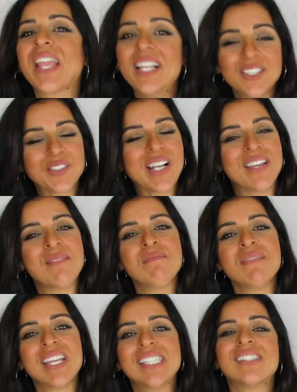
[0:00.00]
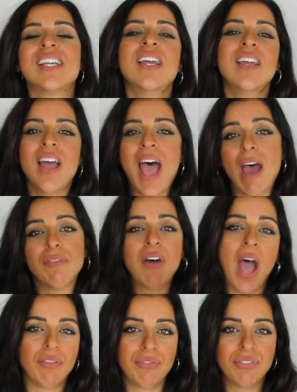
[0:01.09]
literally means
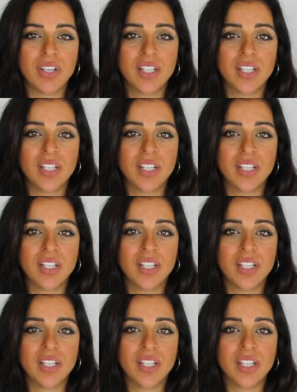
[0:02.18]
half.